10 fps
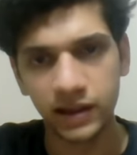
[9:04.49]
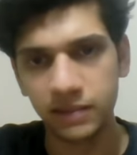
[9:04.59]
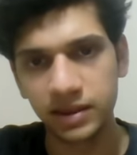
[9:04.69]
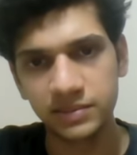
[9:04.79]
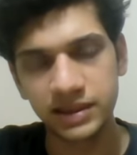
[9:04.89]
That
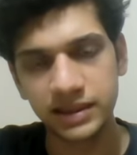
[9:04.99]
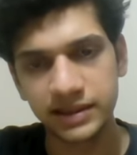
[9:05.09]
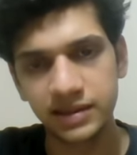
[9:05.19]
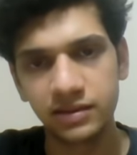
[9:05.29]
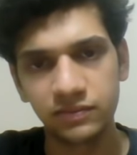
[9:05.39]
becomes an
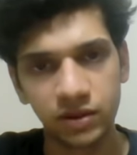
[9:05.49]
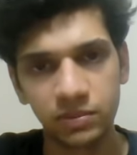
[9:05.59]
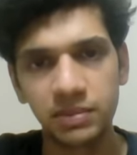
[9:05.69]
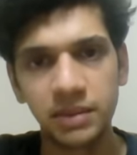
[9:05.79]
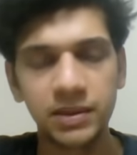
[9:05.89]
easy
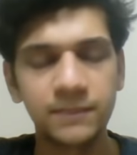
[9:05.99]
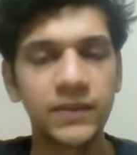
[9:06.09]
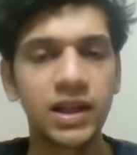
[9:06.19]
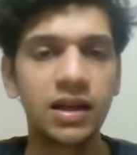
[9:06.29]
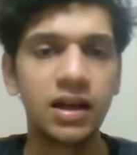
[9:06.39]
verbal paper.
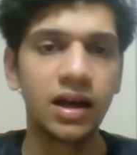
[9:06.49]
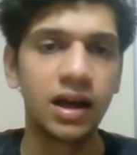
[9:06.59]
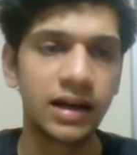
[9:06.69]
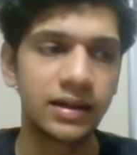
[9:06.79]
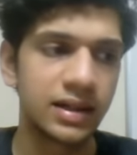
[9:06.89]

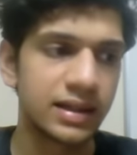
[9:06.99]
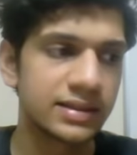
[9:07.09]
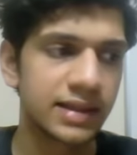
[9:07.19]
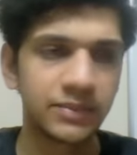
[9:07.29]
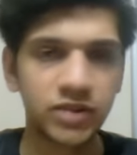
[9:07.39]
And an
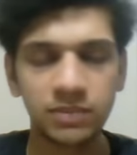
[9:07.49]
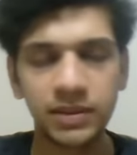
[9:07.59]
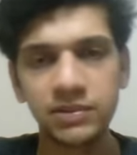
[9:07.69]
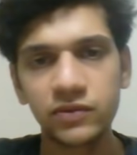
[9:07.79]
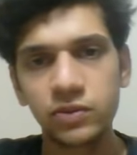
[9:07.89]
easy abstract
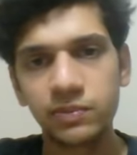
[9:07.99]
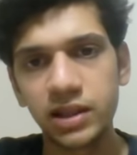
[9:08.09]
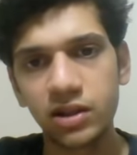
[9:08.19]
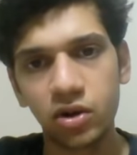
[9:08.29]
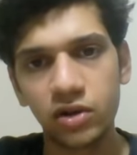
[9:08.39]
paper would
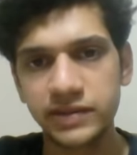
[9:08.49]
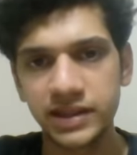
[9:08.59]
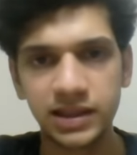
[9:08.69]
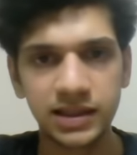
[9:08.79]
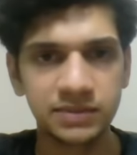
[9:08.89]
be a lot of
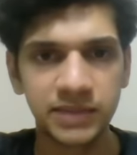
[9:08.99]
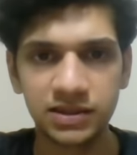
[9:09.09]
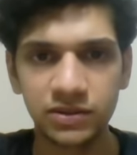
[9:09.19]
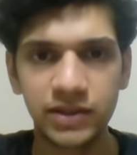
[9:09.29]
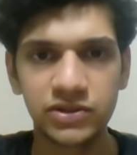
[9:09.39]

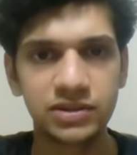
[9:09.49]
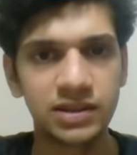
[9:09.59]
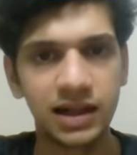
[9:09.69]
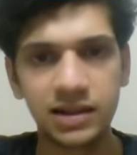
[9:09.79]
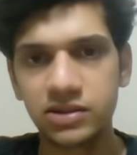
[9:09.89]
series-based questions,
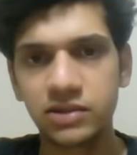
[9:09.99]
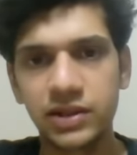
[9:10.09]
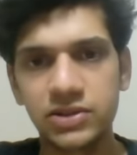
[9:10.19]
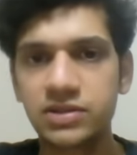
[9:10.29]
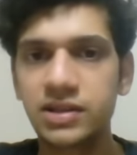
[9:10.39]
analogy
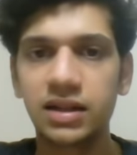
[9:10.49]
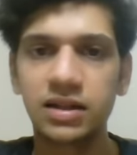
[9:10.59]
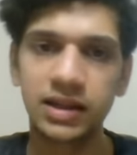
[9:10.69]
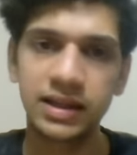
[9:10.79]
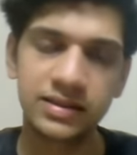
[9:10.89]
questions that
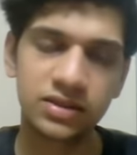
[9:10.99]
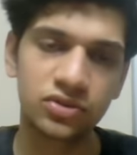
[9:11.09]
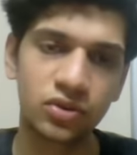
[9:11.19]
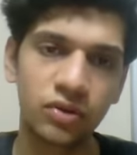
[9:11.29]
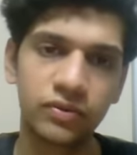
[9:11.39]
are easy to
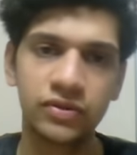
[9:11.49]
solve.